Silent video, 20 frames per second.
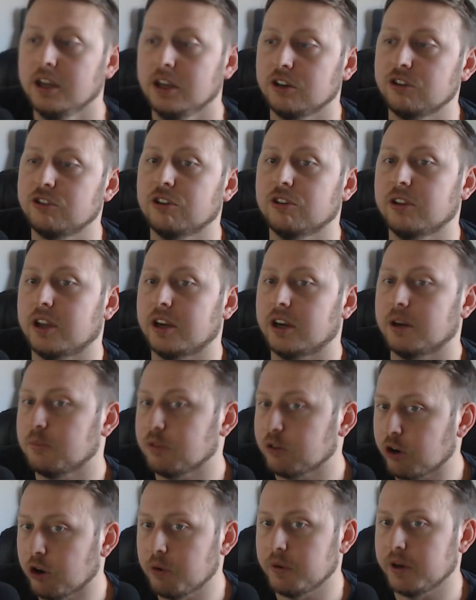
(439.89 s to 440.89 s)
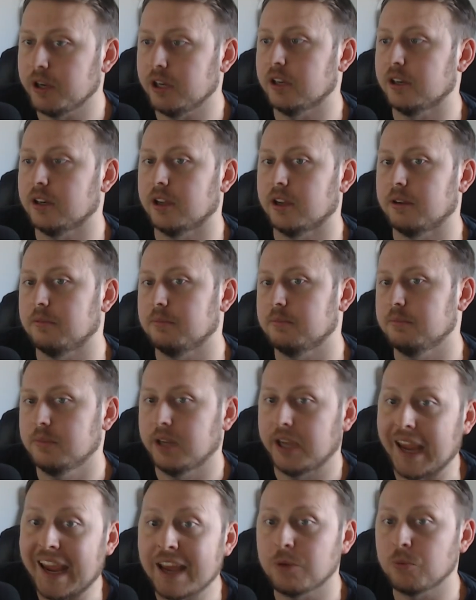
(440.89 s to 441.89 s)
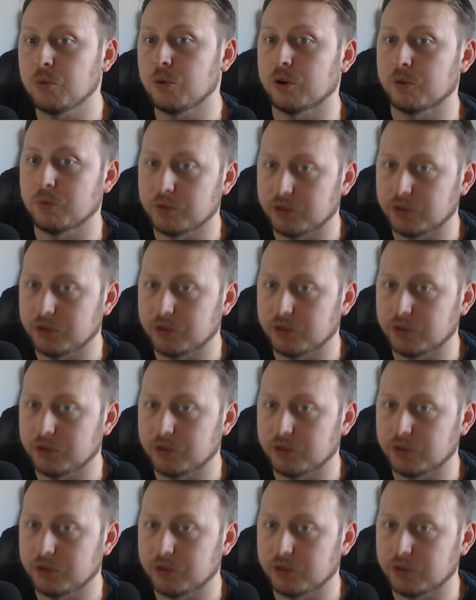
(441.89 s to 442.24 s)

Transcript: to show that I'm growing and I can work